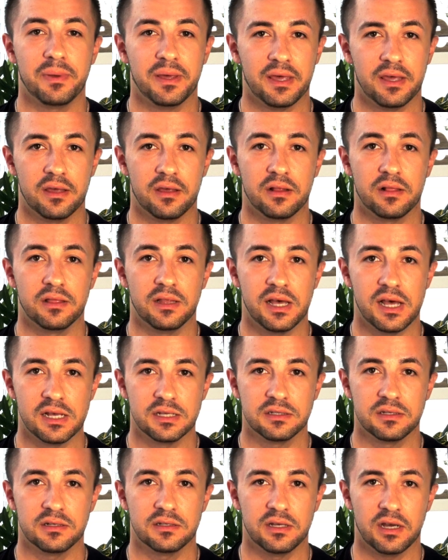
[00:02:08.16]
pay
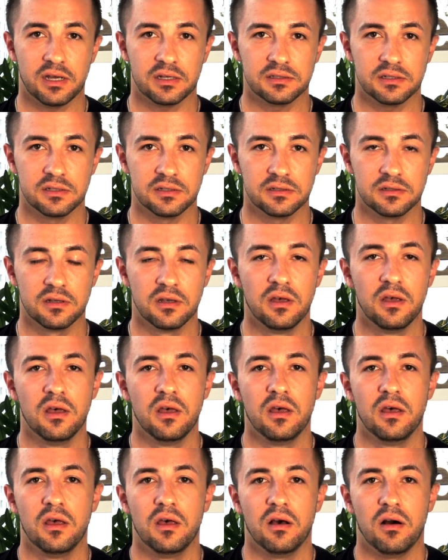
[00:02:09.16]
less taxes
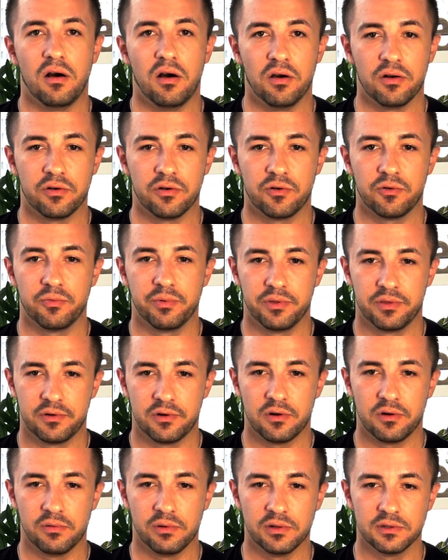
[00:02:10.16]
on your
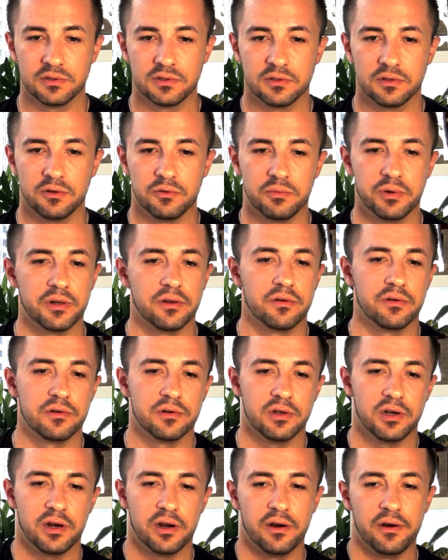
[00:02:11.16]
withdrawals uh, when you
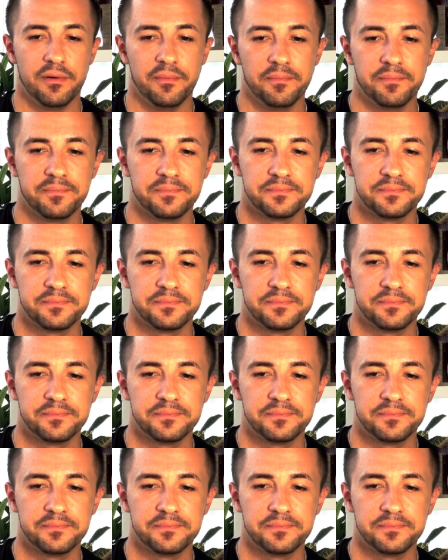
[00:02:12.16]
retire.